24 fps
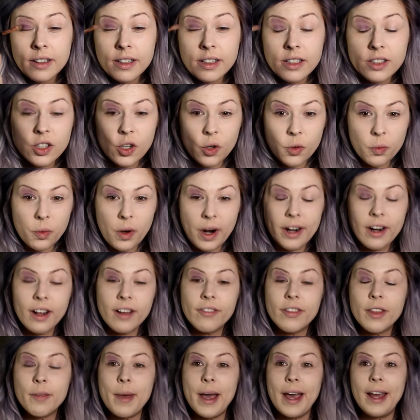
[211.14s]
So right off
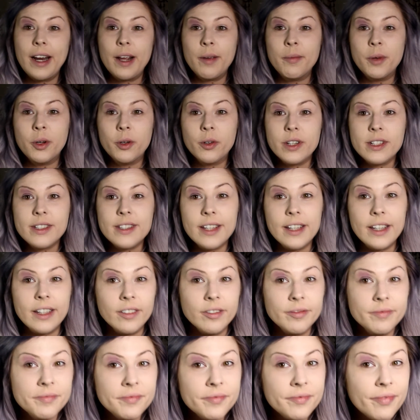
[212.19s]
the bat I'm
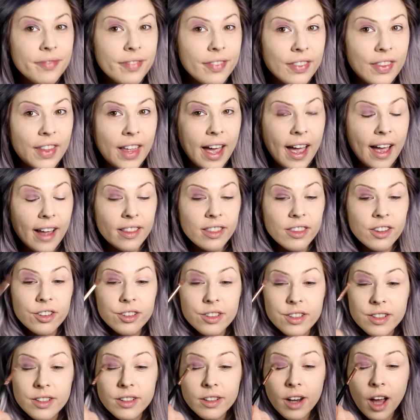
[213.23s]
noticing that
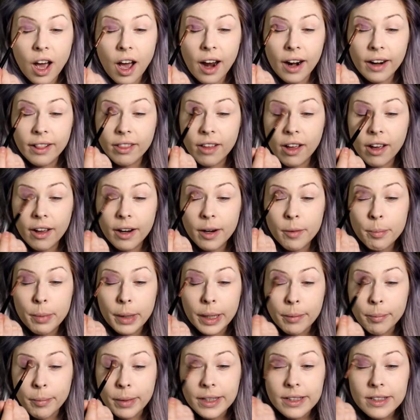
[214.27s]
there's not a lot of
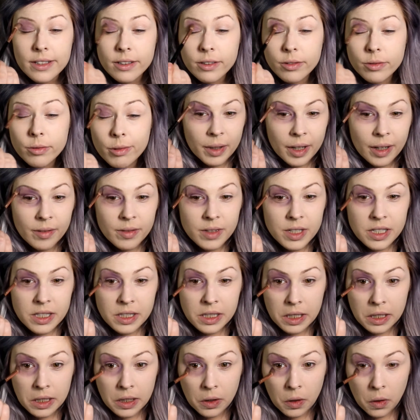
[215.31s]
pigment. I'm just
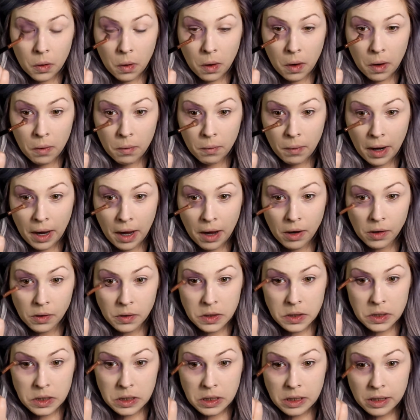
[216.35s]
gonna go
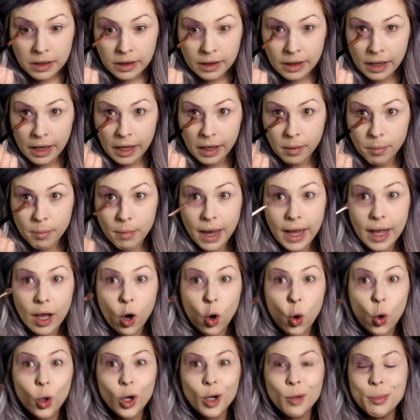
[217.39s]
around like my
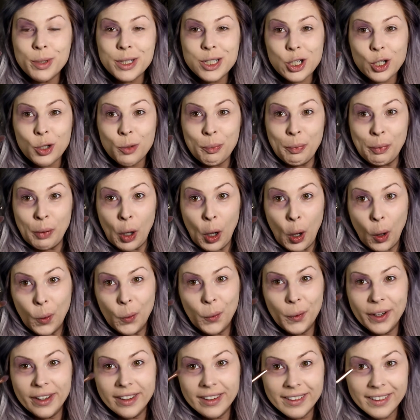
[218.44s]
orbital
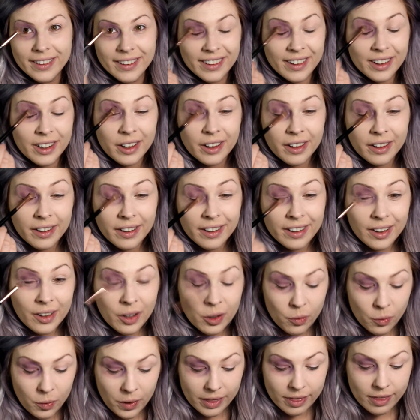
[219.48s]
bone
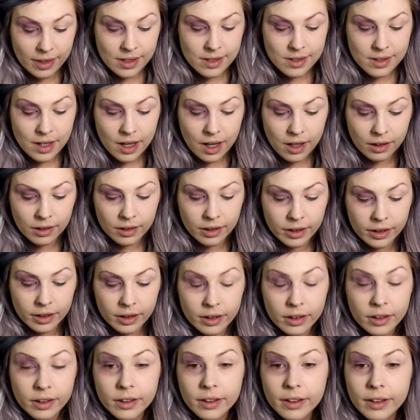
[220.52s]
with this
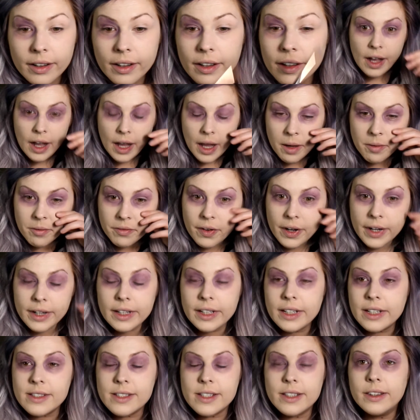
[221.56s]
color. I'm
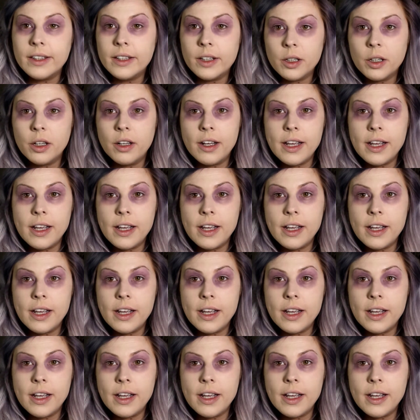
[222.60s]
finding it's a little